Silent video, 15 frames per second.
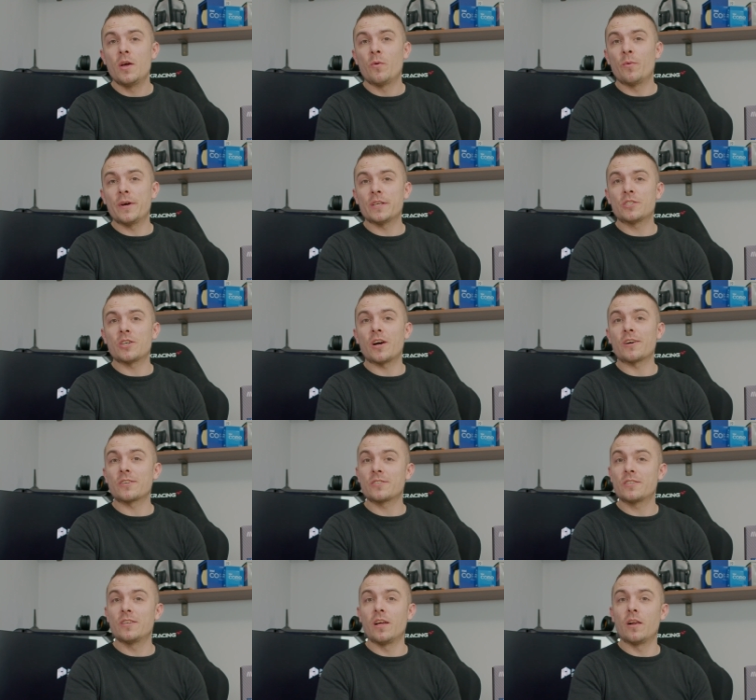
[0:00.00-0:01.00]
which are
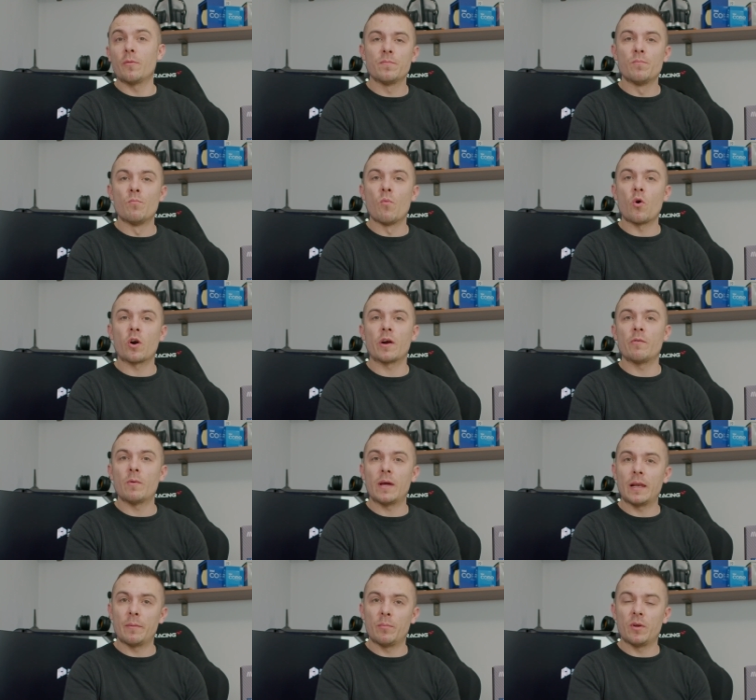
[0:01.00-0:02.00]
still more
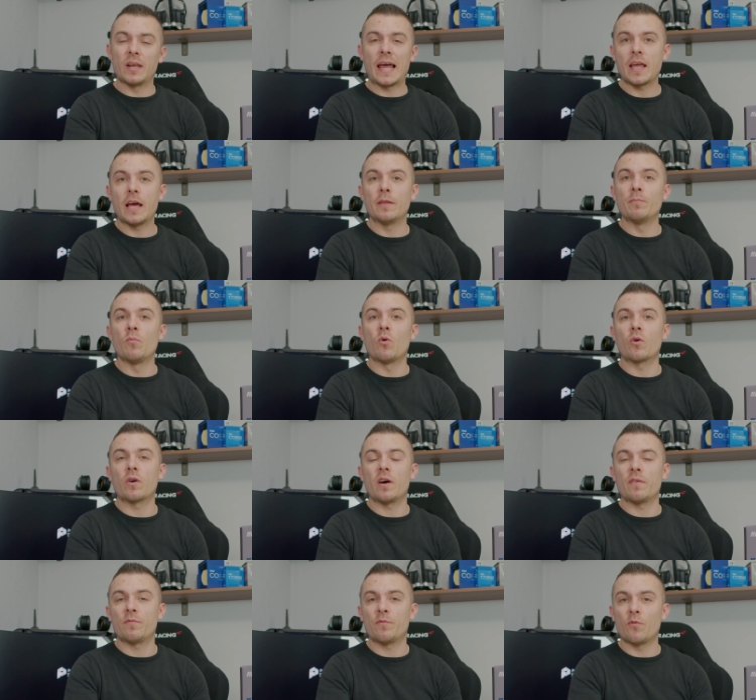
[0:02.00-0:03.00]
available and more
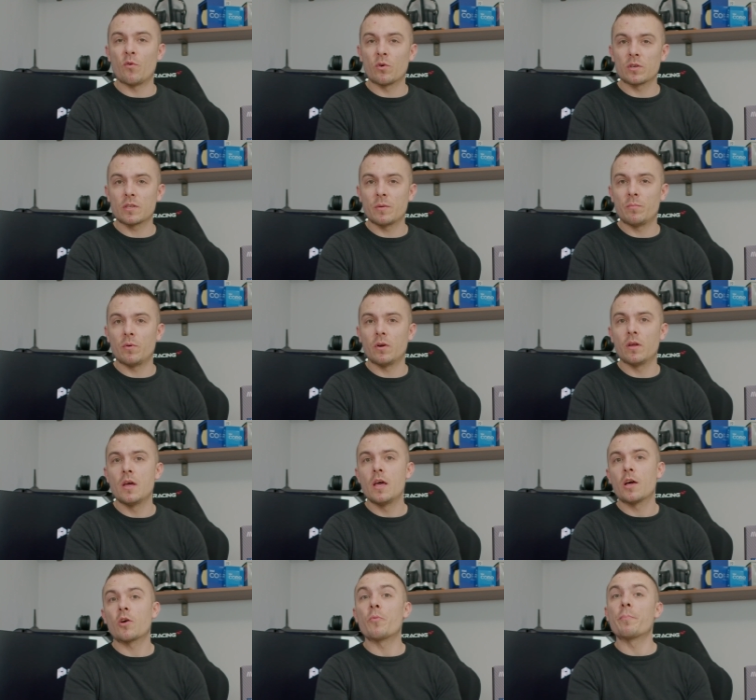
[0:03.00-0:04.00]
affordable
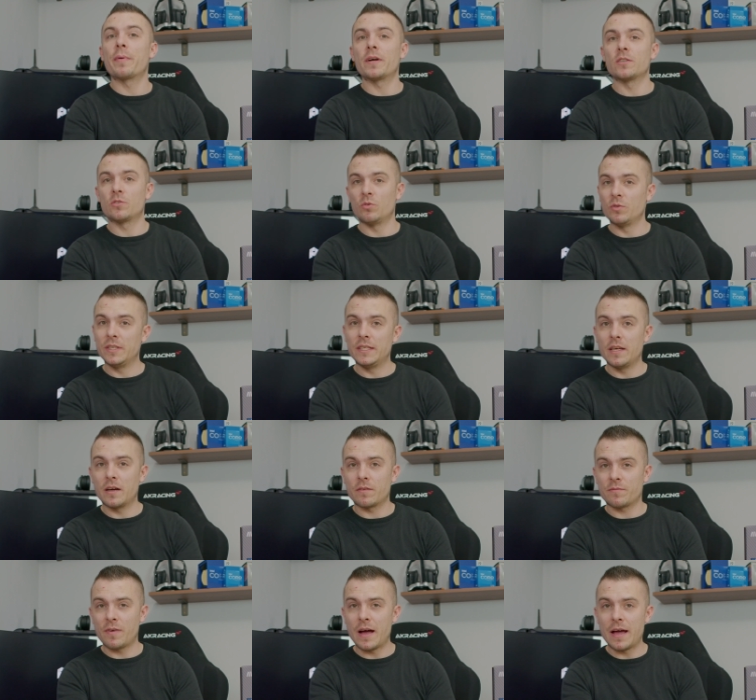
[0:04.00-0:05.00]
comparing to
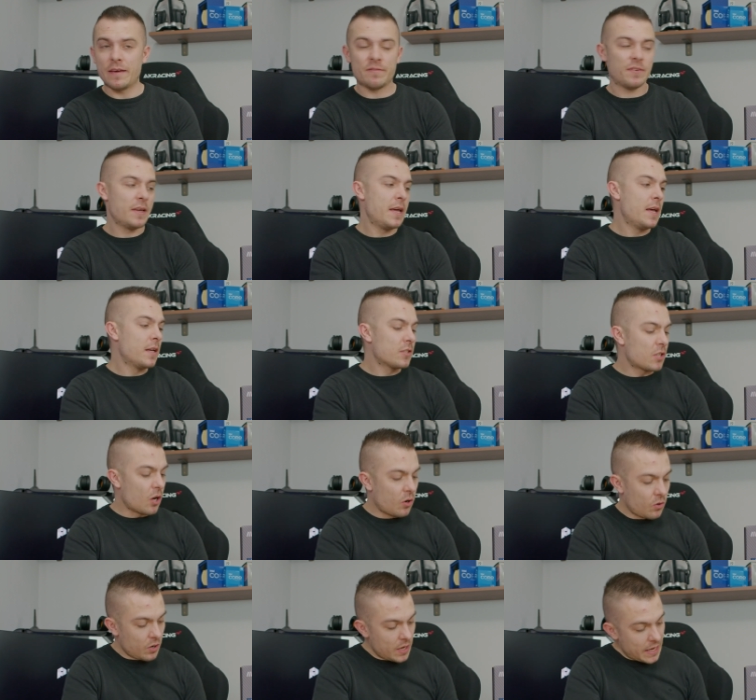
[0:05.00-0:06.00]
DDR5.
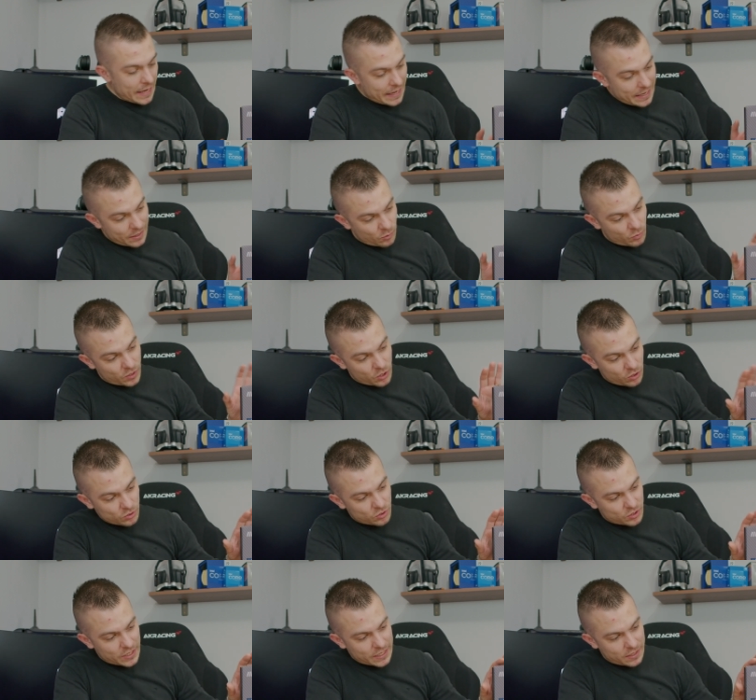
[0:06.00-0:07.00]
So uh, we're
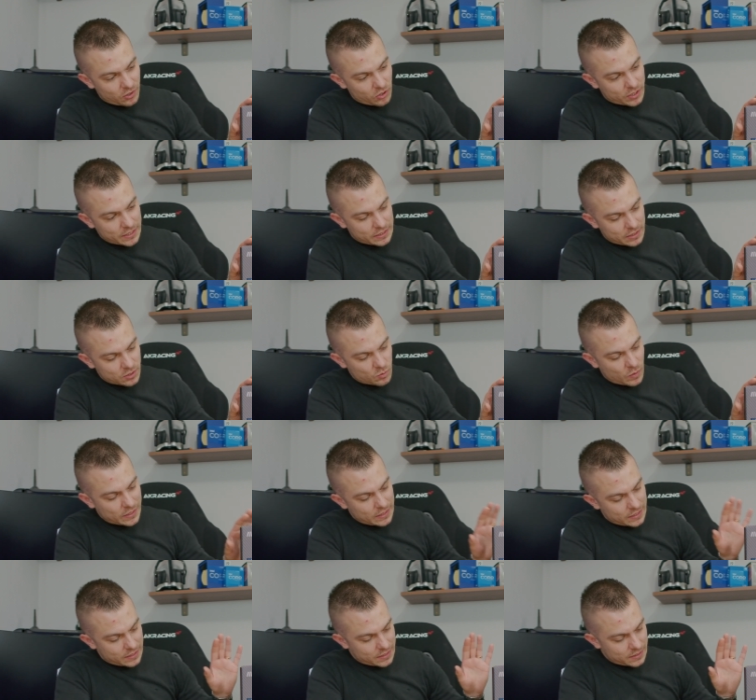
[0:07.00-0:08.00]
going to take a look at this
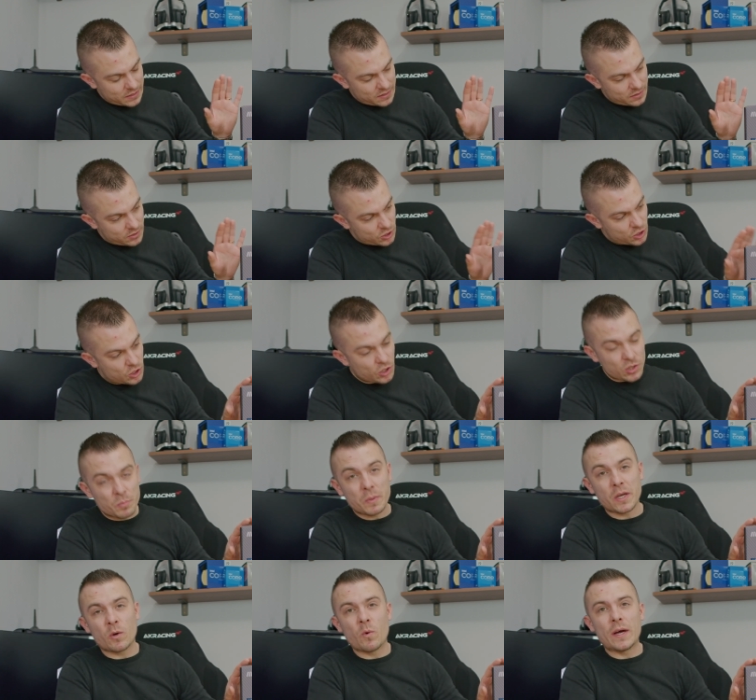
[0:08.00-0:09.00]
one. It uh, should
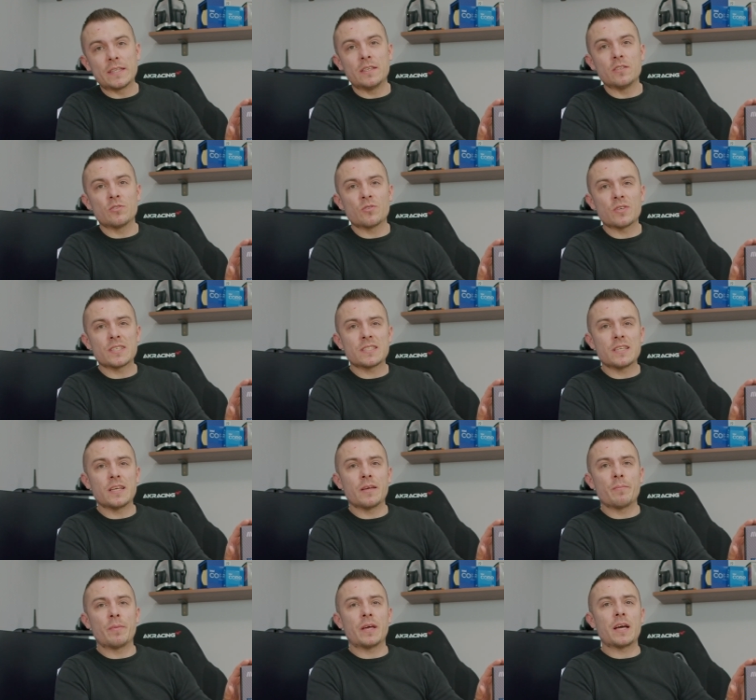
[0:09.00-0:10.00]
be quite
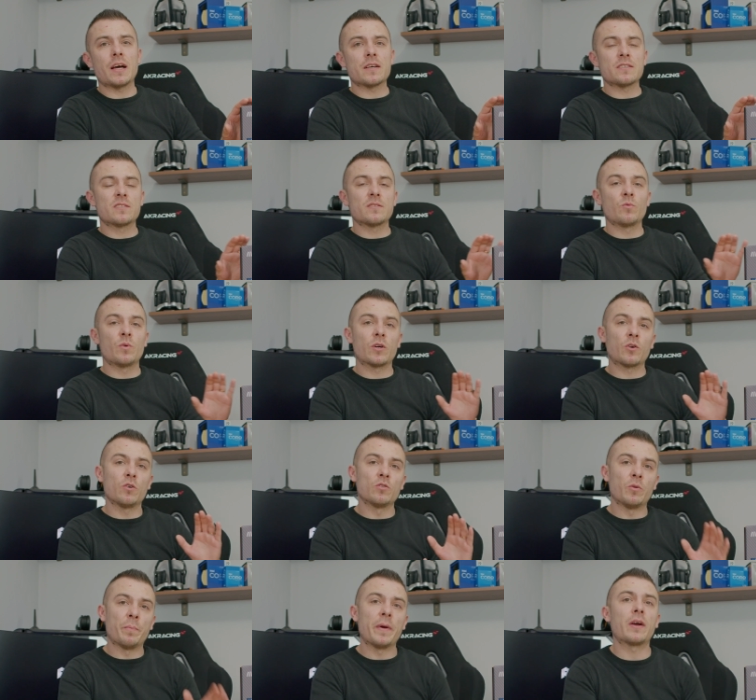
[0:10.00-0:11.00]
interesting because we're
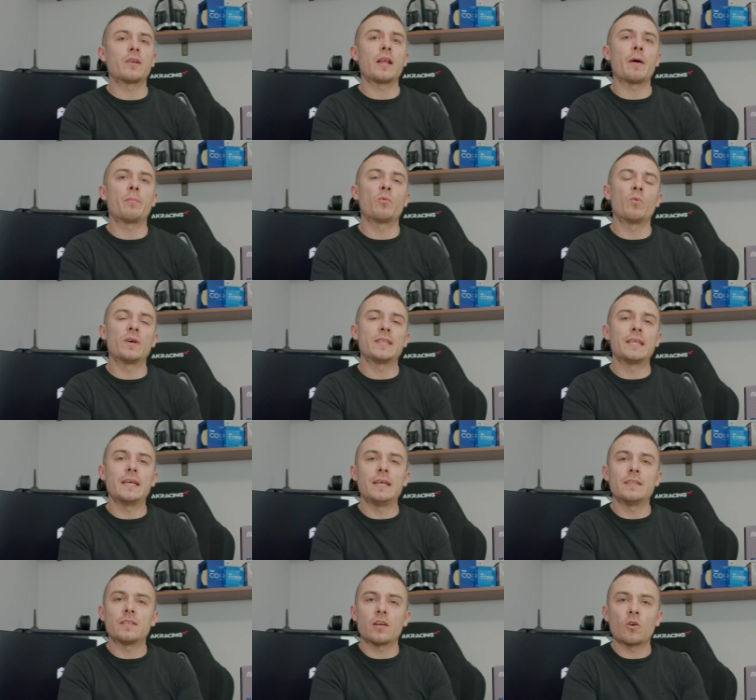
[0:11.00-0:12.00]
going to pair it up with
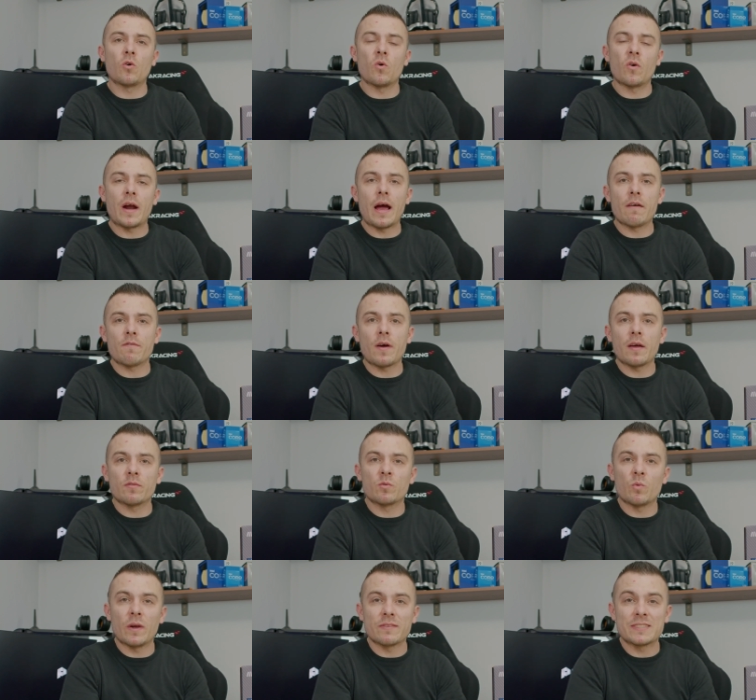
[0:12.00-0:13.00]
Intel Core
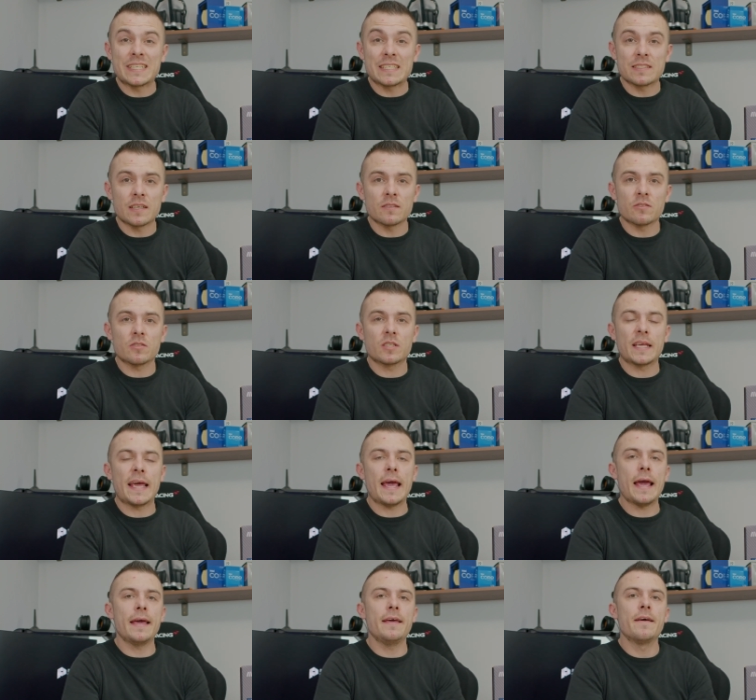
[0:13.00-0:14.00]

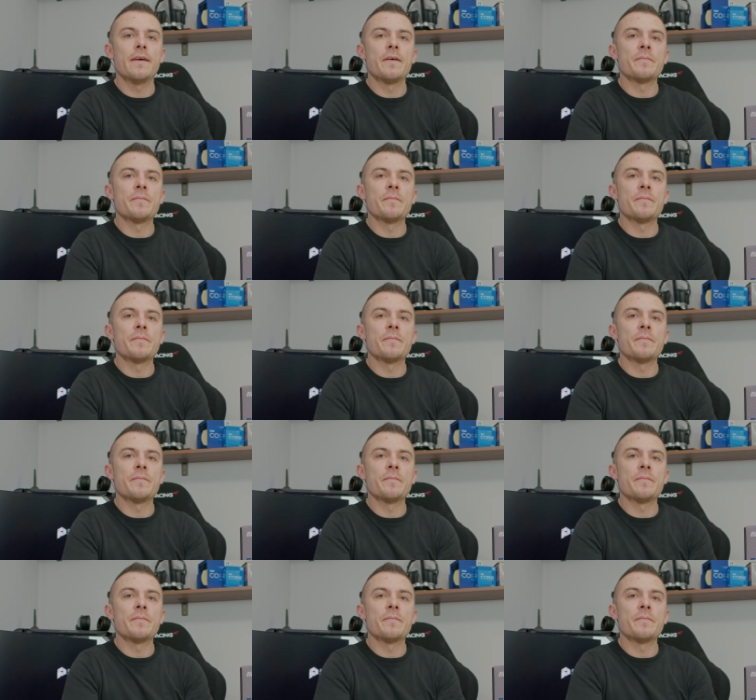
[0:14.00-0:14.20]
i5-12600K